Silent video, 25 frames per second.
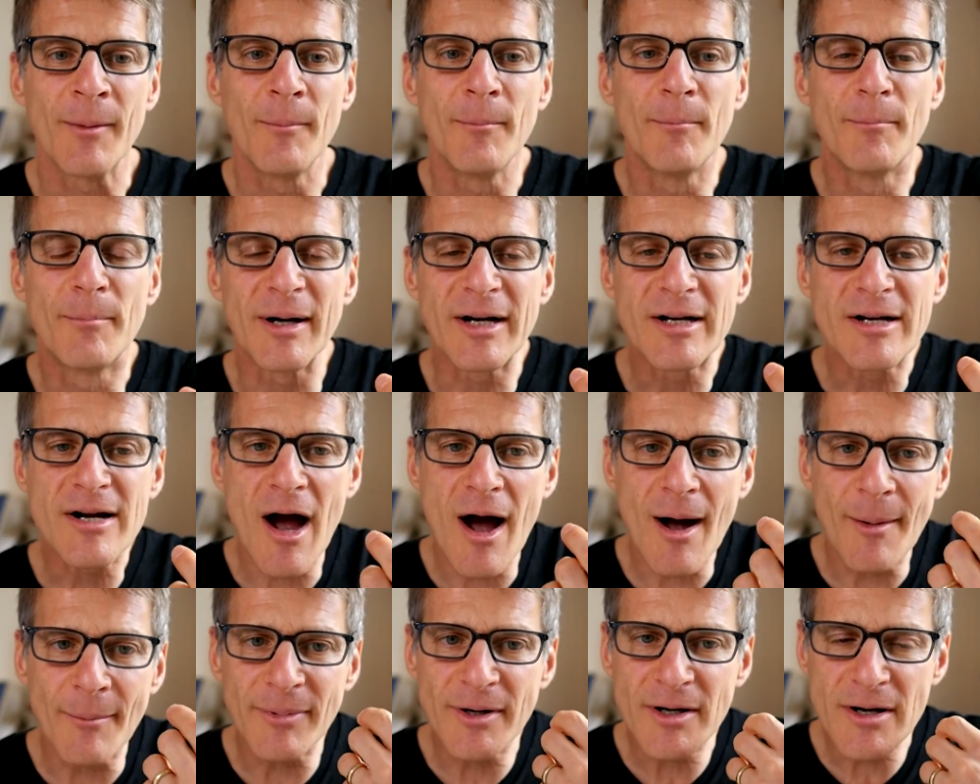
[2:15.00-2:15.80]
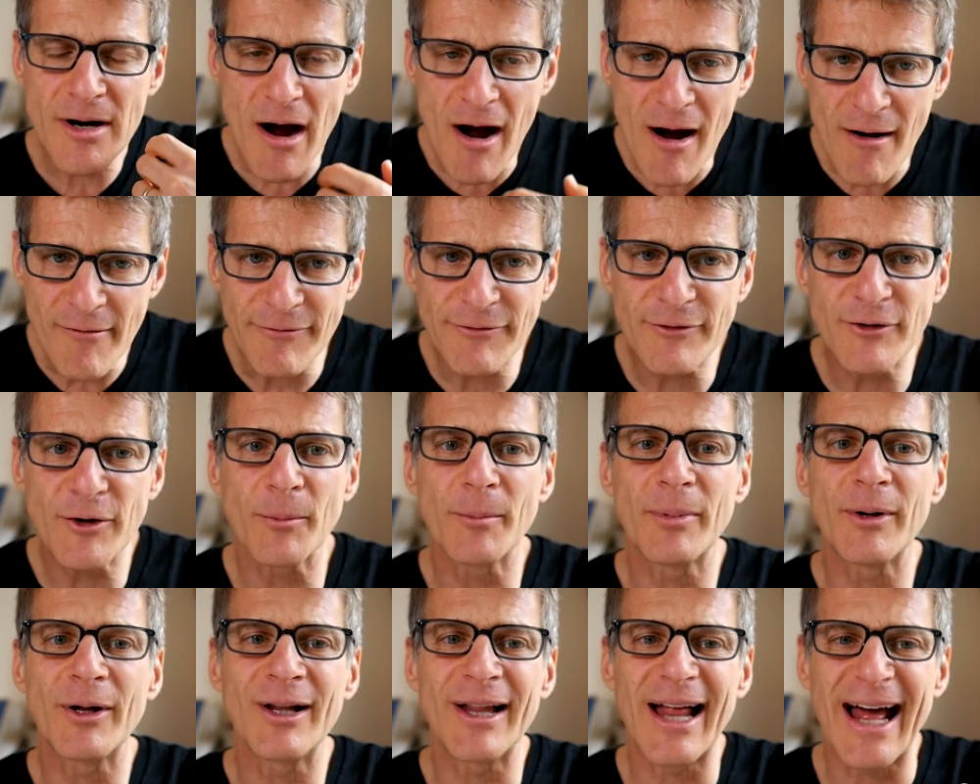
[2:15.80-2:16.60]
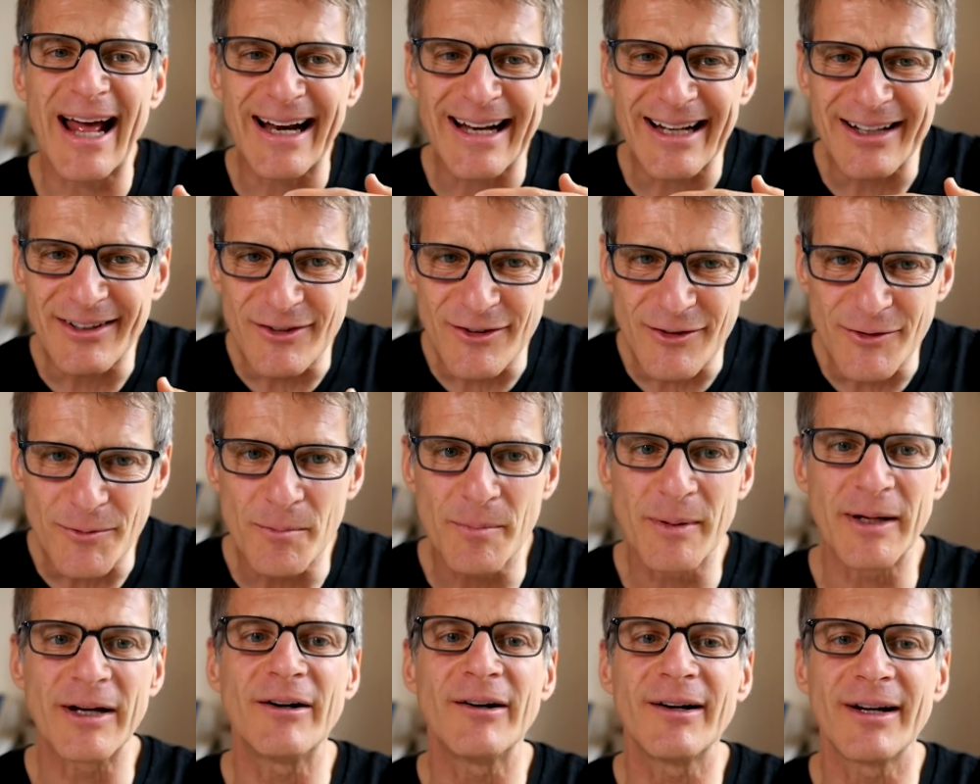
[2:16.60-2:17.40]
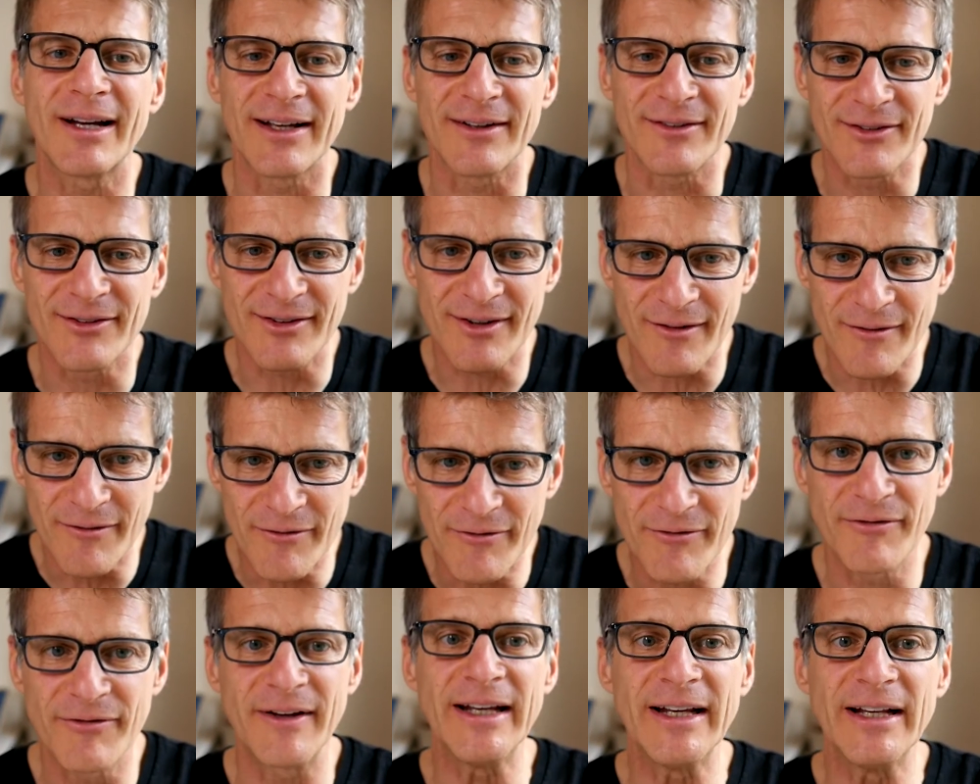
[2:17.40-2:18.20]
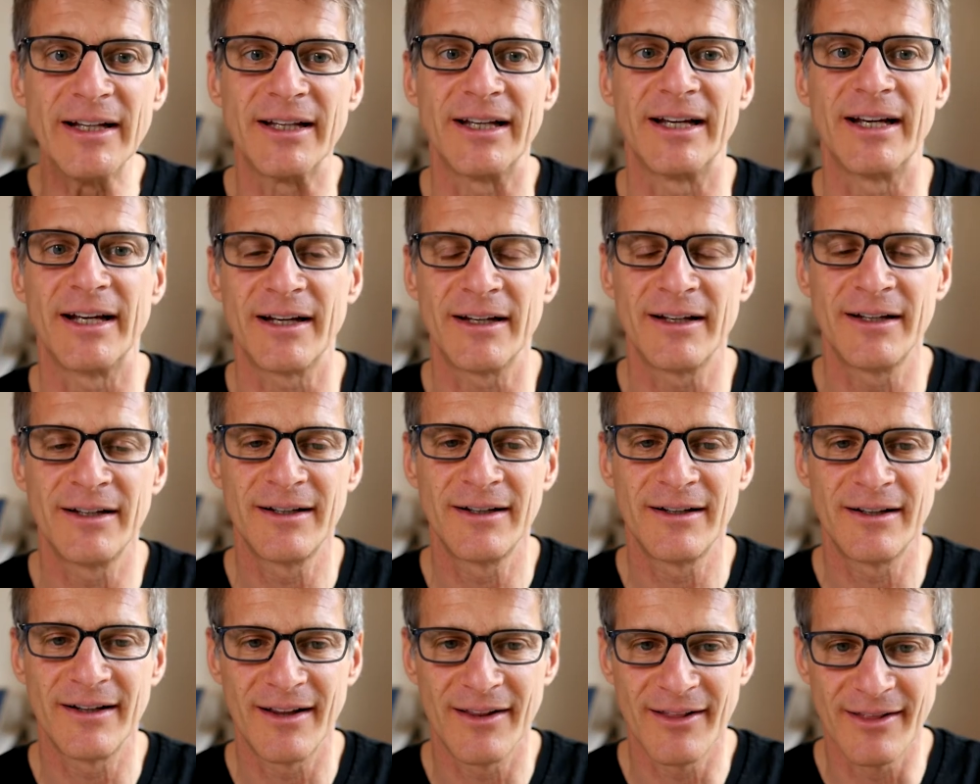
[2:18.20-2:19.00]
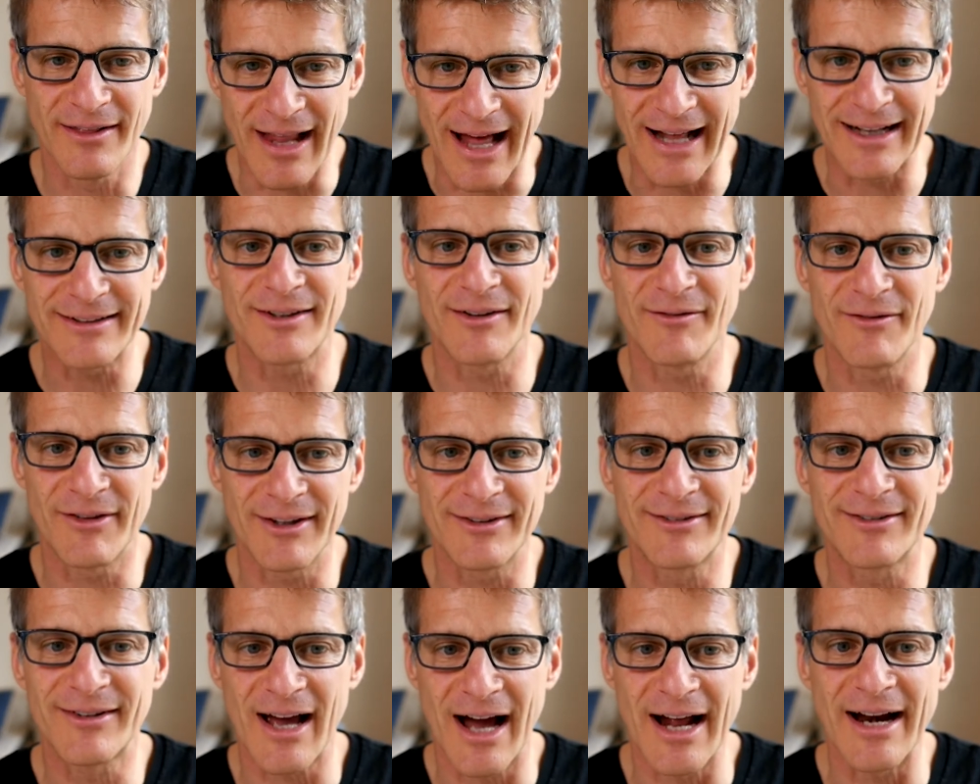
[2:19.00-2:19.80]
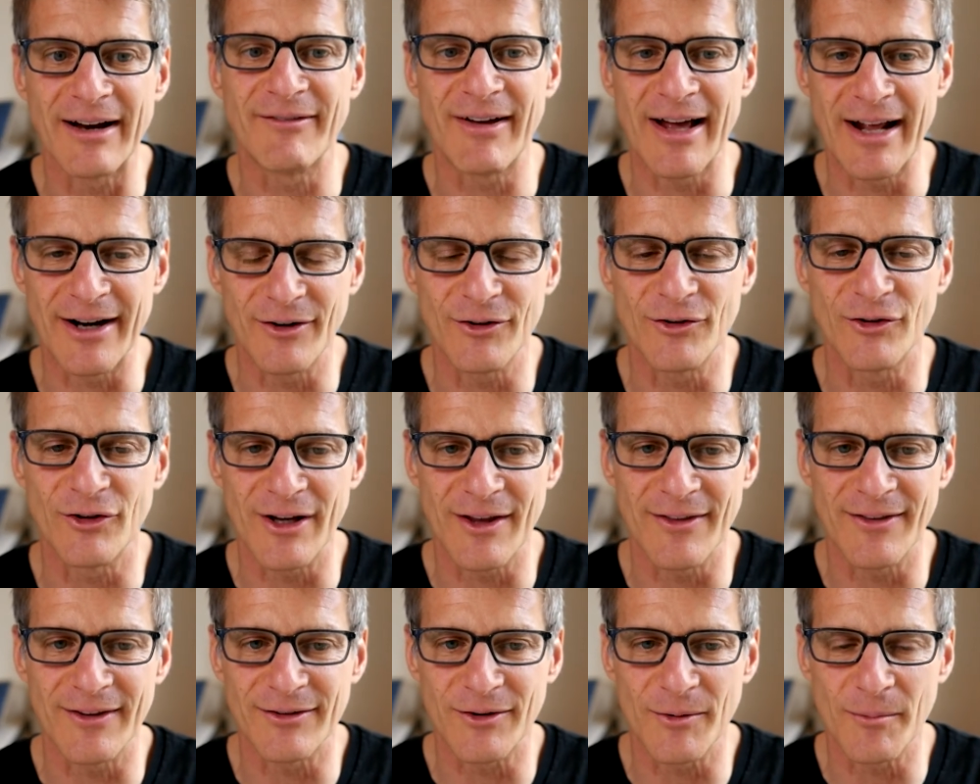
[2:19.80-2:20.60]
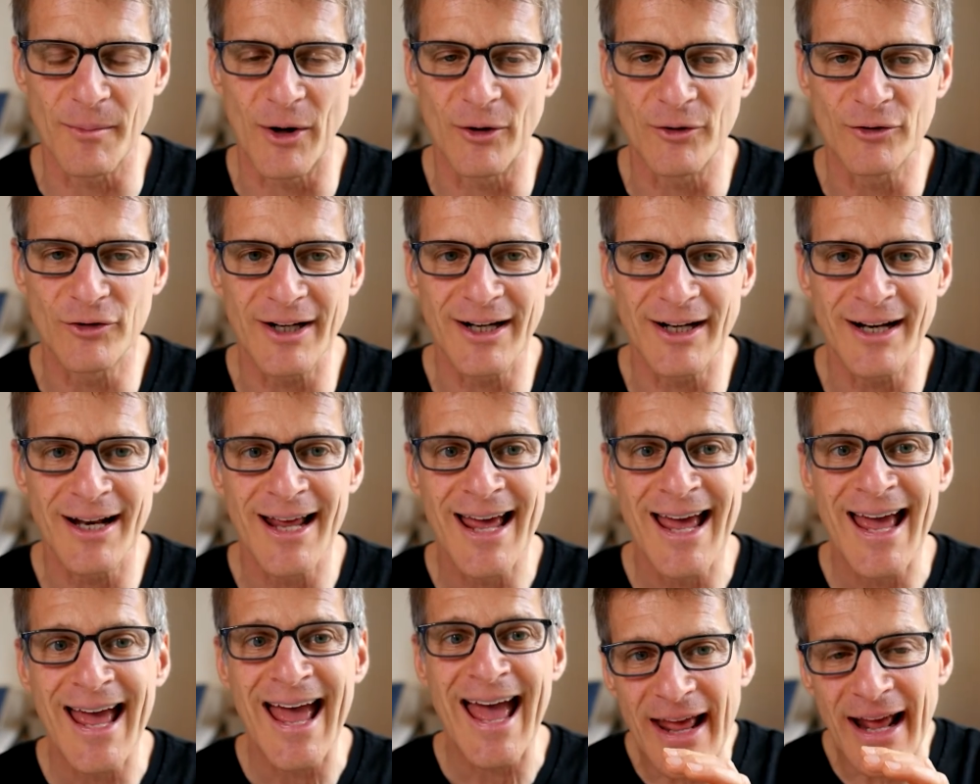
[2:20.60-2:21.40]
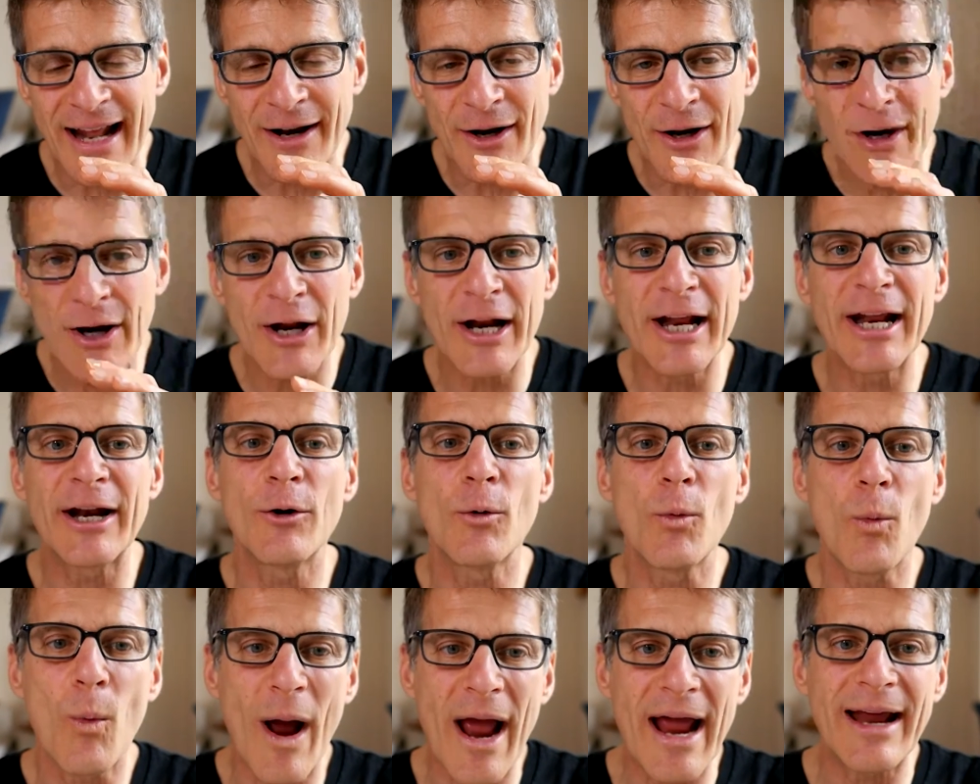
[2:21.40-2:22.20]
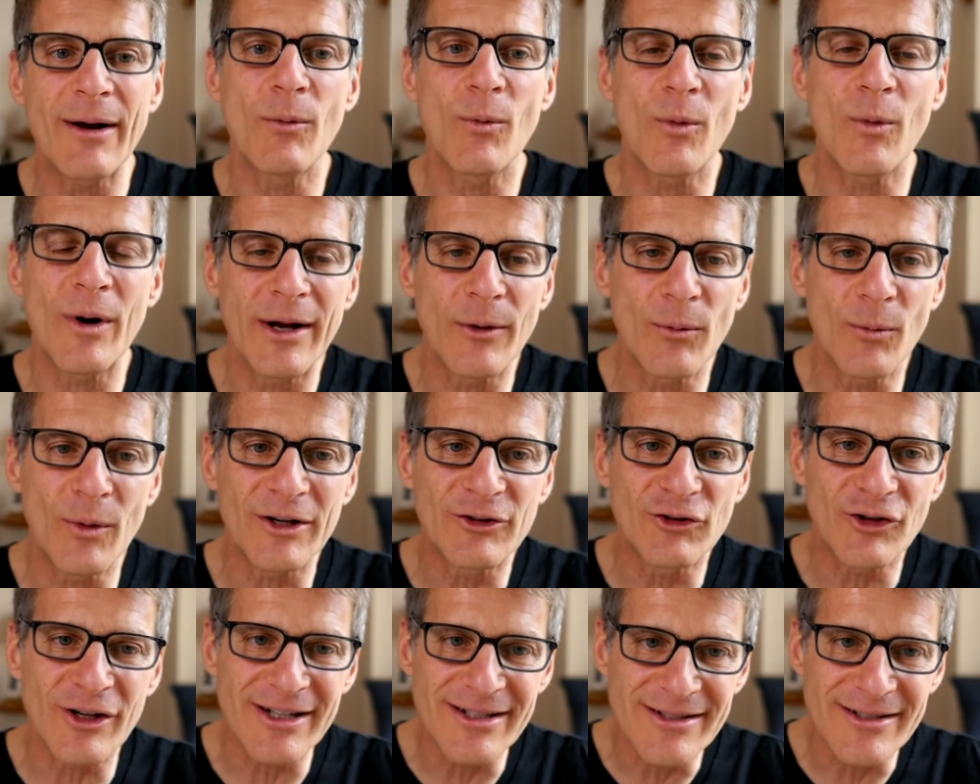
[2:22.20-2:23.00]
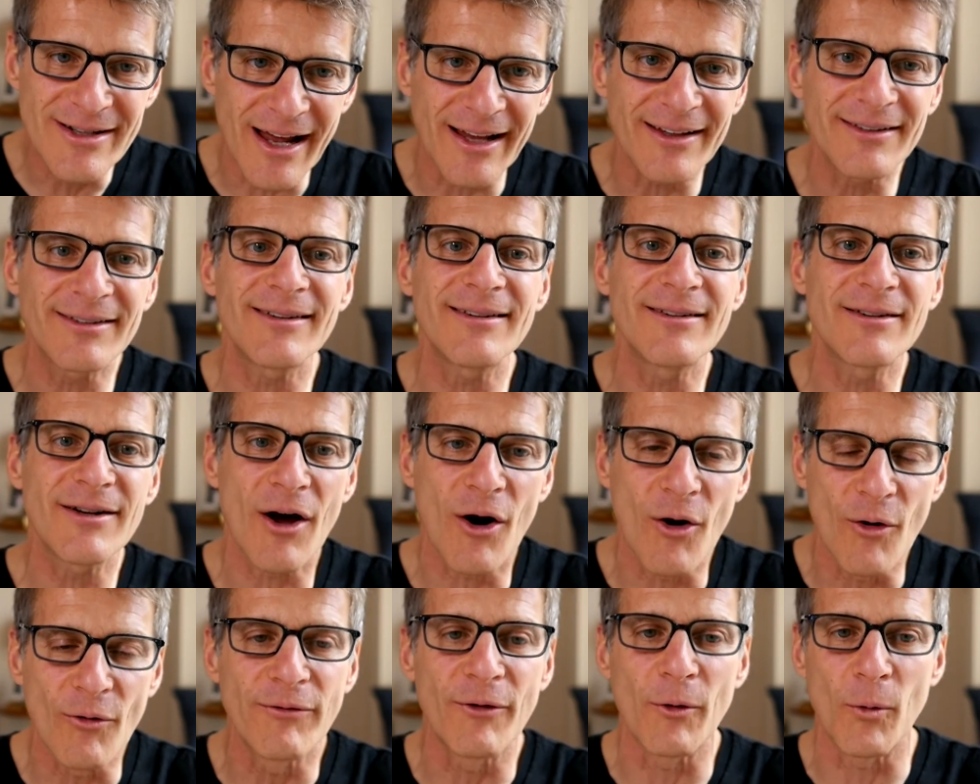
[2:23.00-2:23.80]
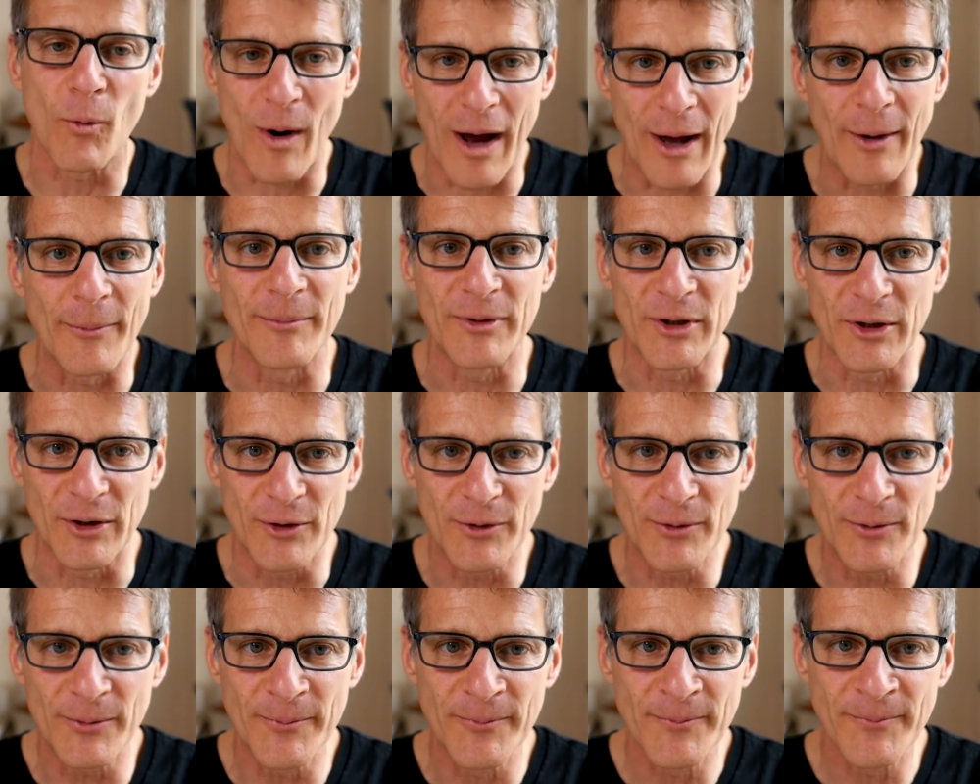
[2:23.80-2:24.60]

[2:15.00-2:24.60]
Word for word: Become comfortable and experienced feeling lots of this kind of energy and this emotion, and in a way in which it doesn't overwhelm you,